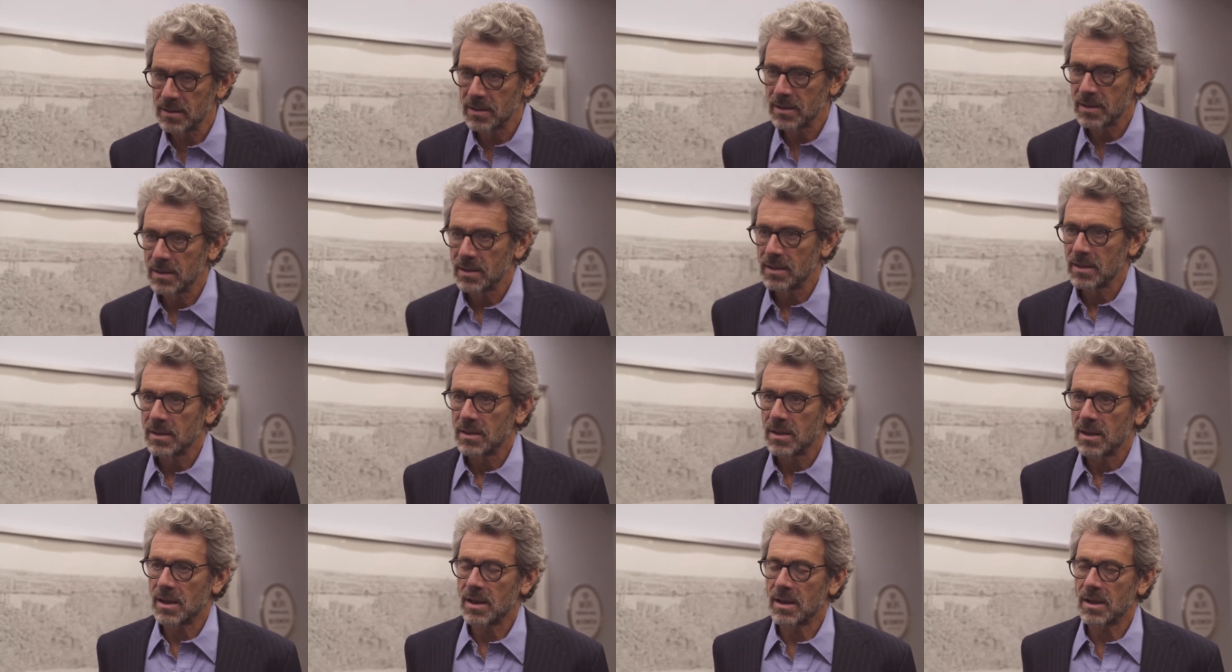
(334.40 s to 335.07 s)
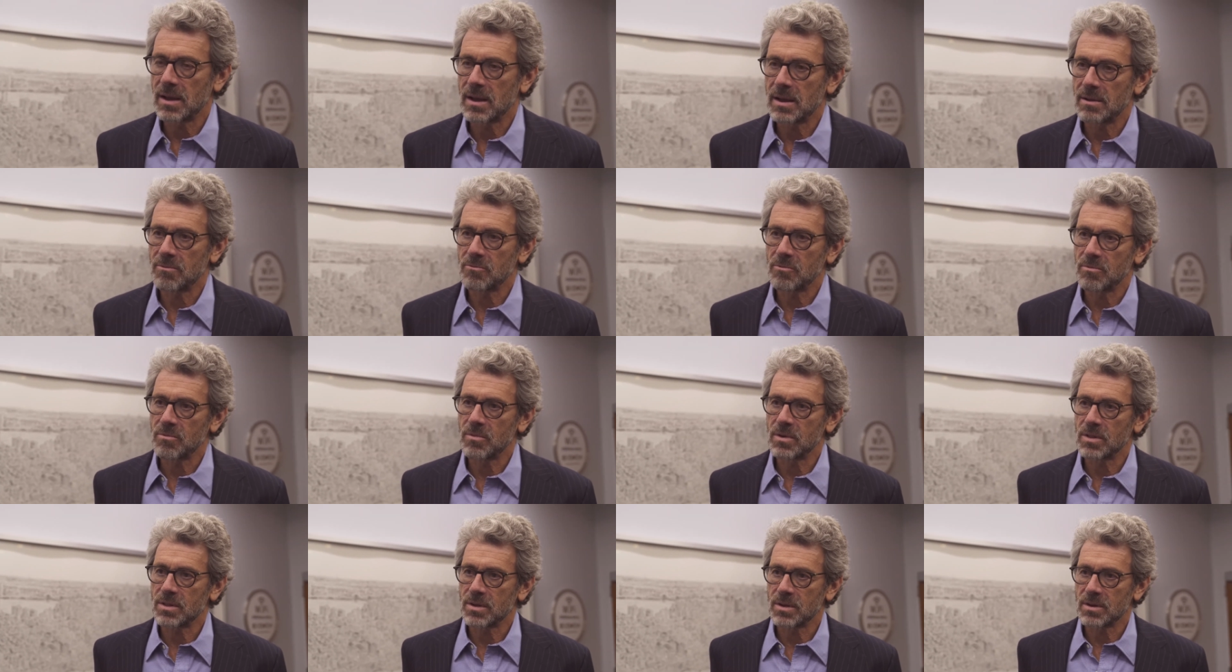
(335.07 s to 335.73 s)

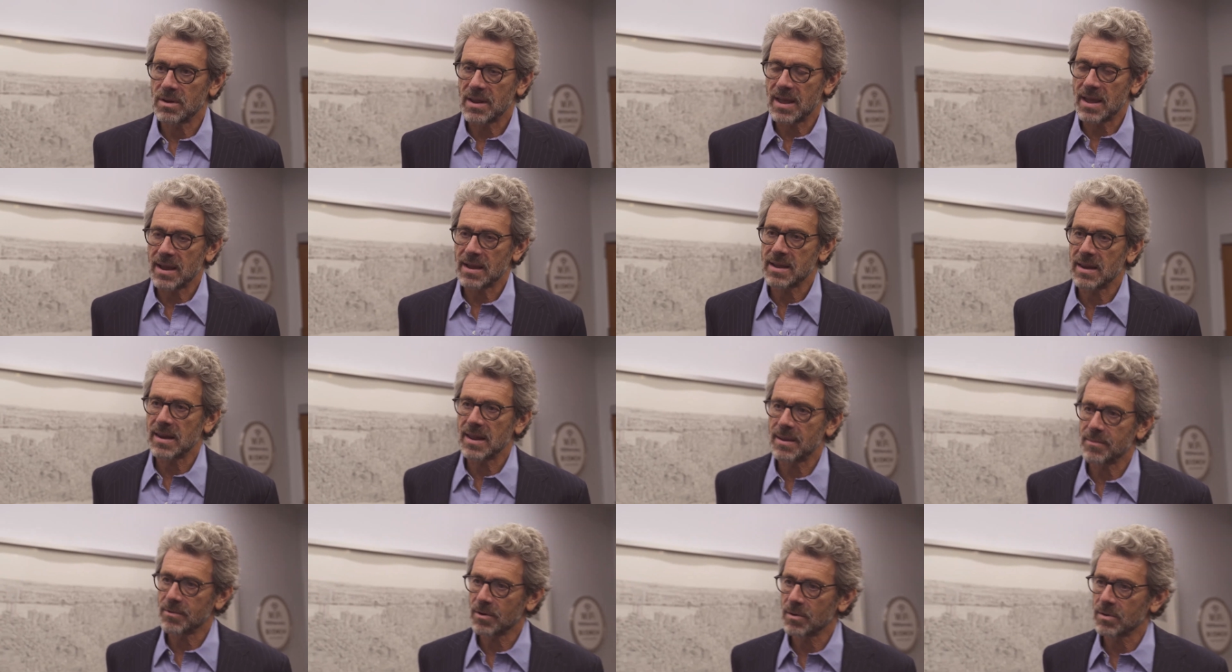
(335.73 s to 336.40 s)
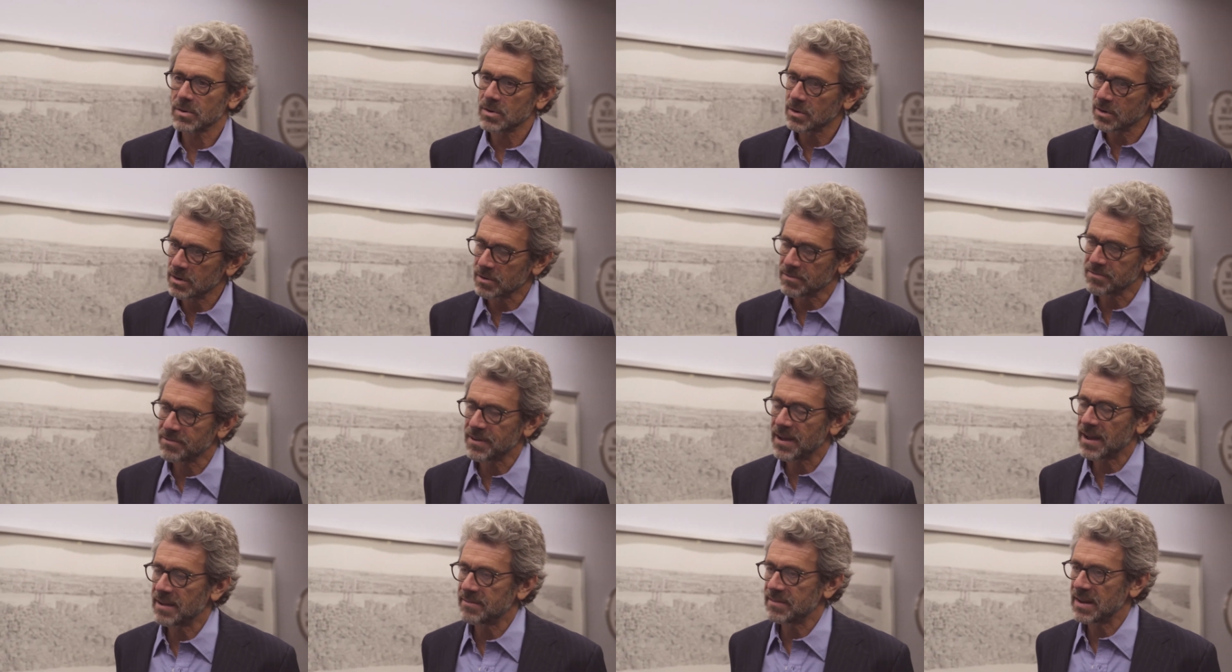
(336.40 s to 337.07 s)
with an economic return of
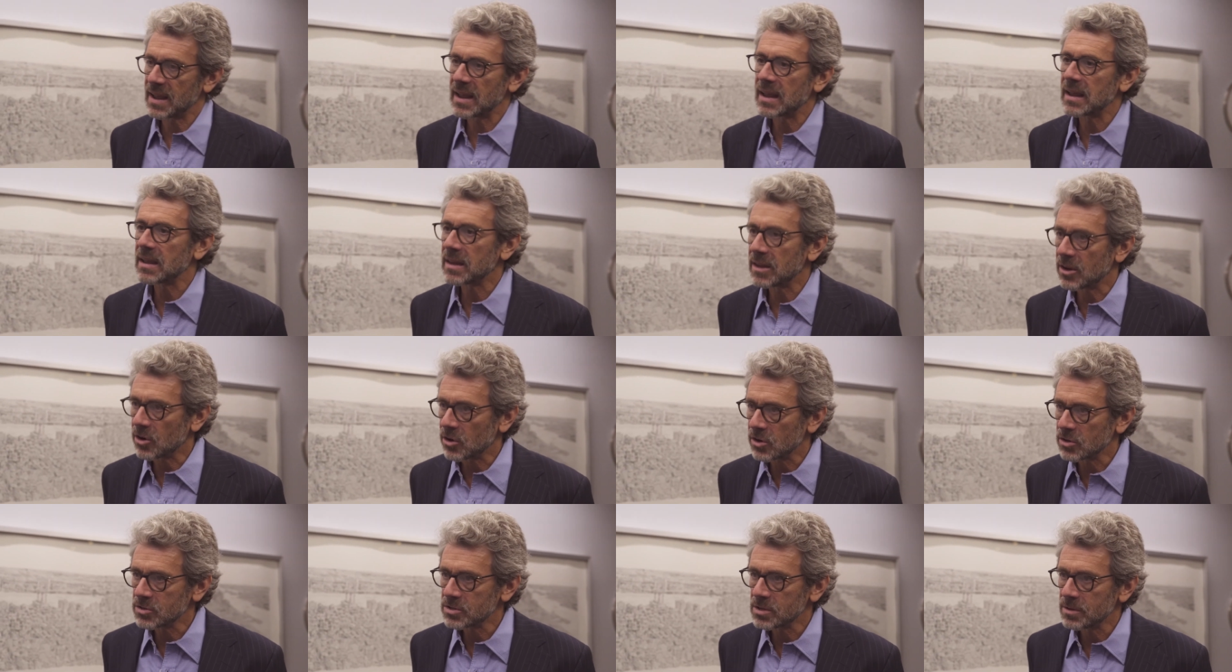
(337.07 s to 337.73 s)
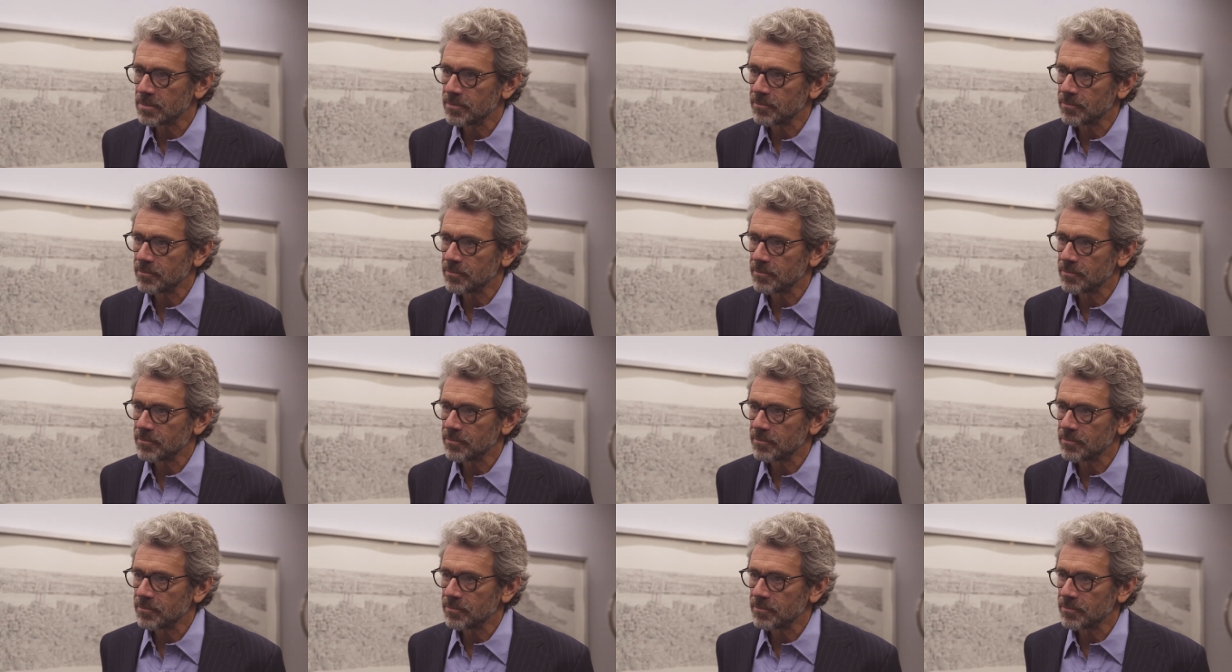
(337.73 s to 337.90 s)
5 to 8 years.